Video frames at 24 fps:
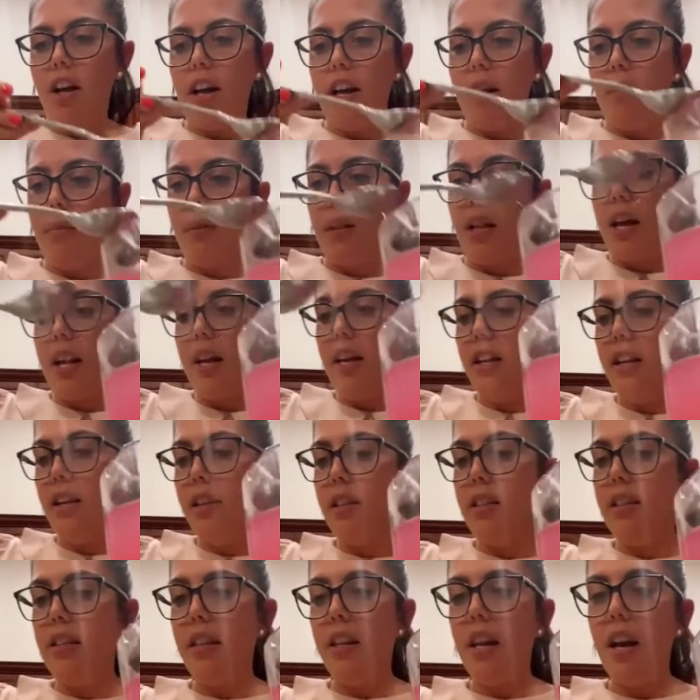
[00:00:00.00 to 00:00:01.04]
And I'm glad I cut
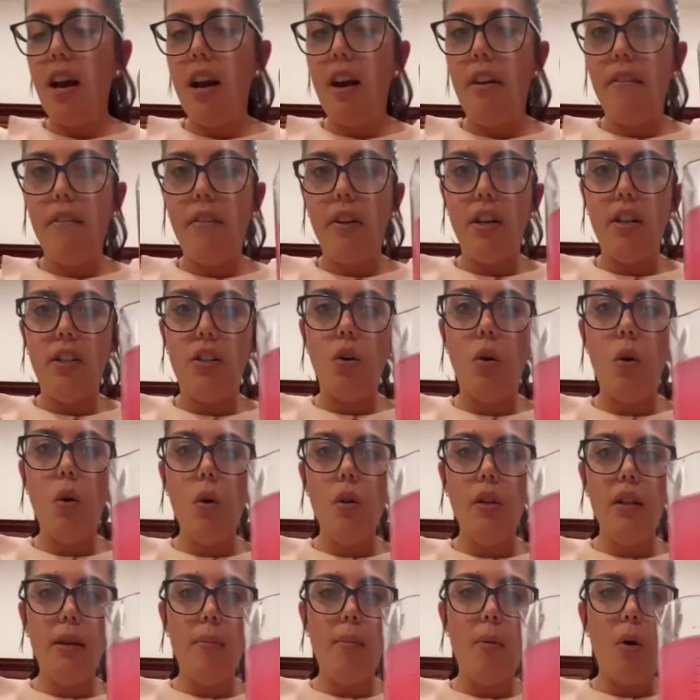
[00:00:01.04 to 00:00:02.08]
this in half because
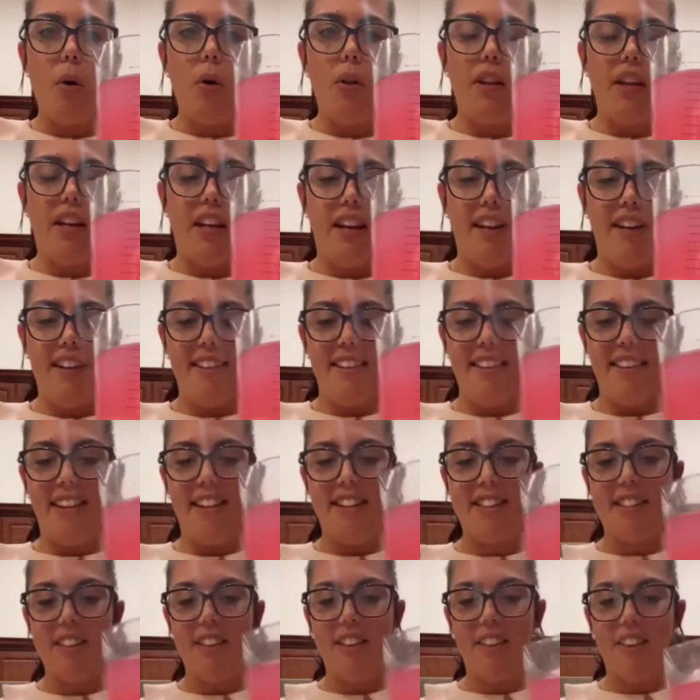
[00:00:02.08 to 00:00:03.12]
holy moly,
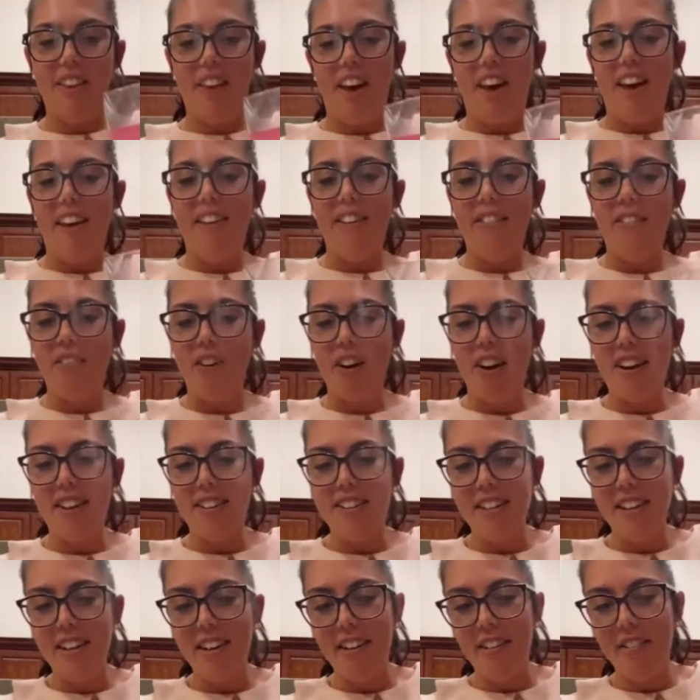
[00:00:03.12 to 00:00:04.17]
that's a lot of
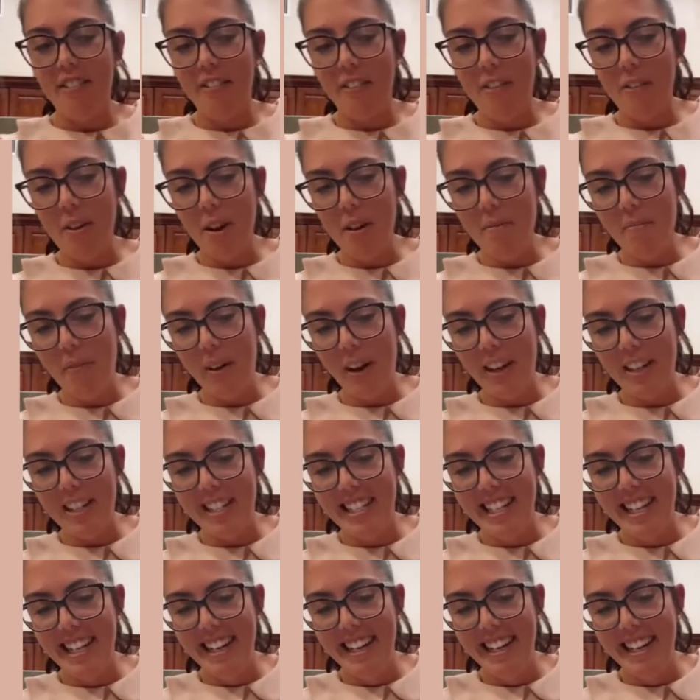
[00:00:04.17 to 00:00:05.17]
cocktail for one person.